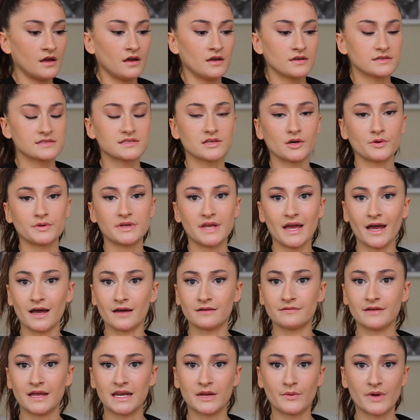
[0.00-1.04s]
So yeah,
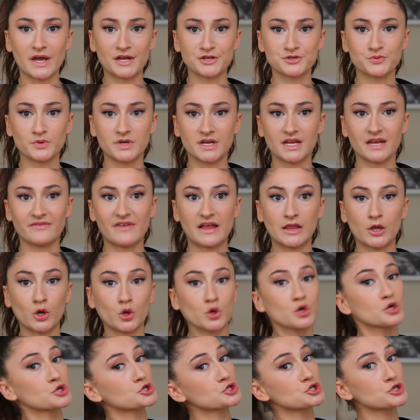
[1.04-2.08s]
anyway, I just wanted to give that
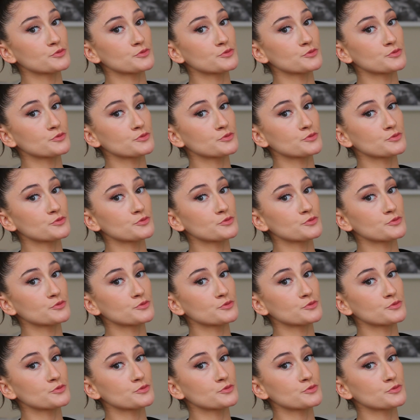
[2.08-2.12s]
little